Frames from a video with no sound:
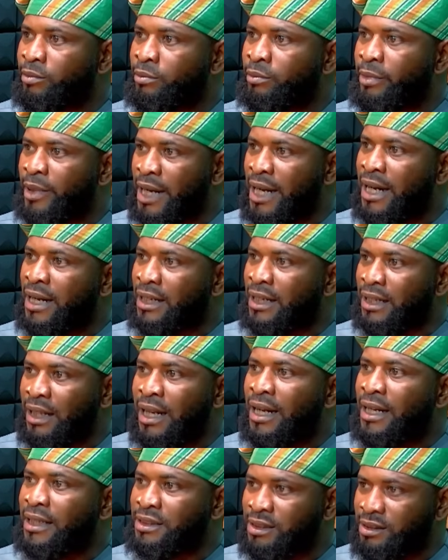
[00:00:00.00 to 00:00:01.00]
by and
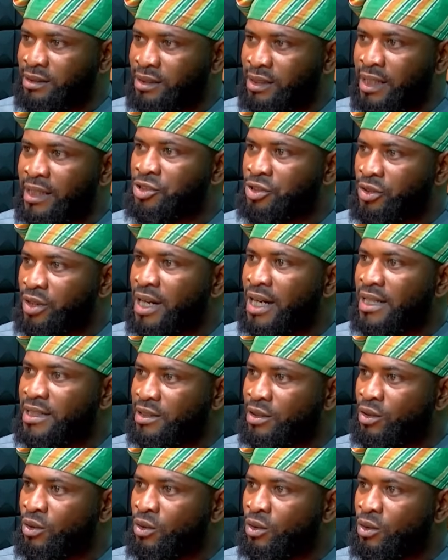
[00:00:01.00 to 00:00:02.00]
large in Nigeria
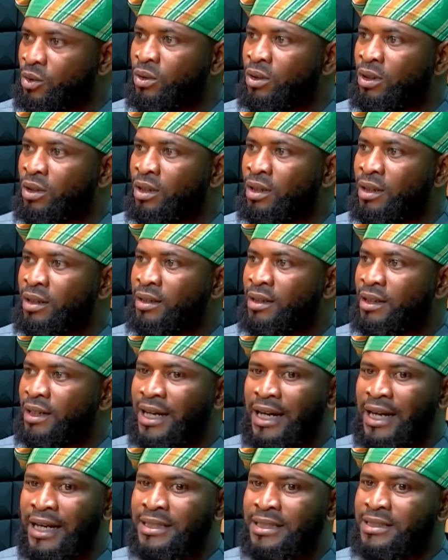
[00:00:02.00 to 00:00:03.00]
as a whole
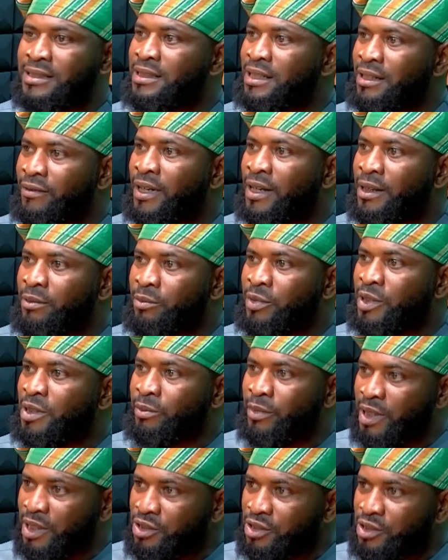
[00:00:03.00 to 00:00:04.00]
has never
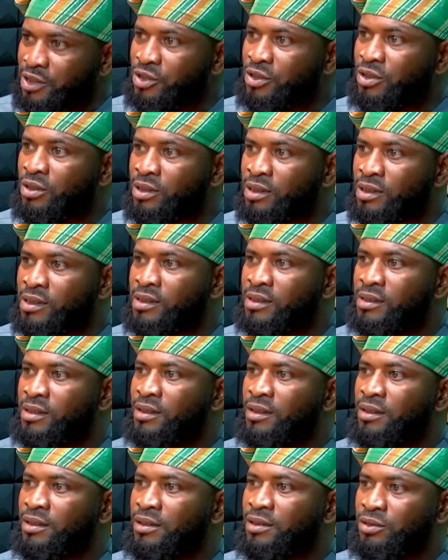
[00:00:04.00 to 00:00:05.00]
been mentioned
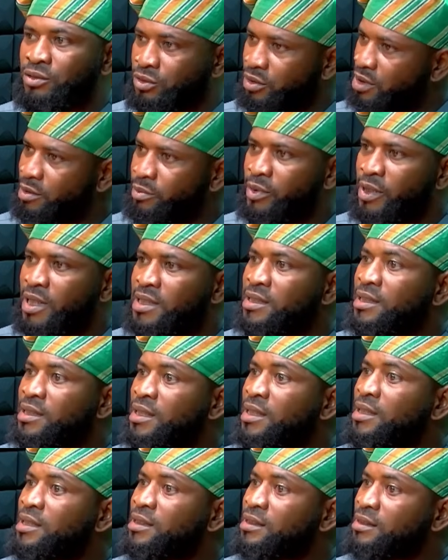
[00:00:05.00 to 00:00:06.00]
to the
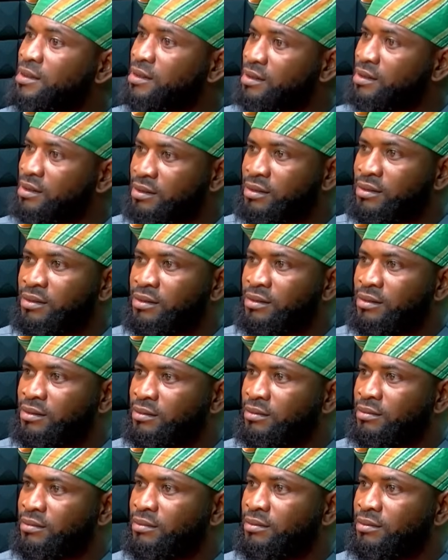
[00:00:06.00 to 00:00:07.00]
president.
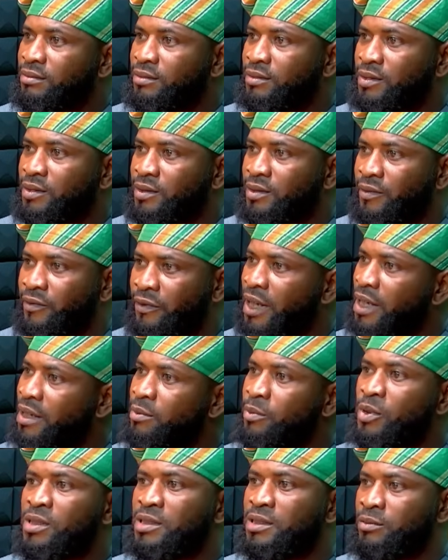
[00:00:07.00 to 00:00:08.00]
Very
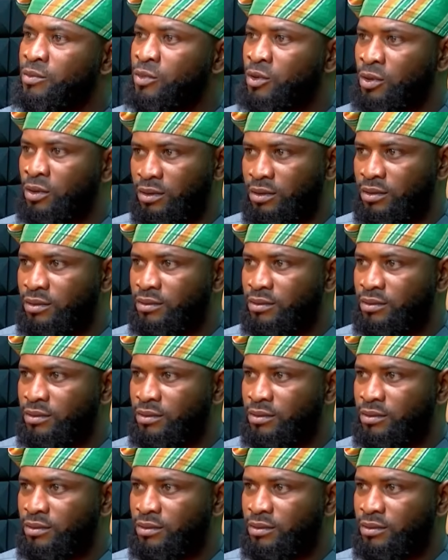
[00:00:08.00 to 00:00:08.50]
possible.